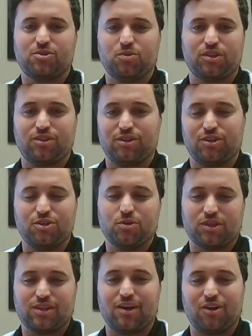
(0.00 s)
with you
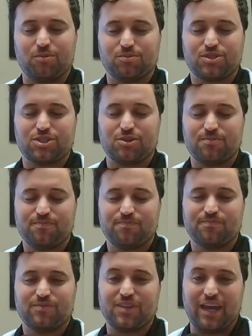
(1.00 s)
at the helm. So
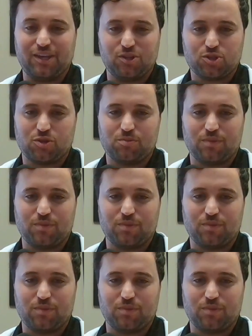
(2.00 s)
thank you so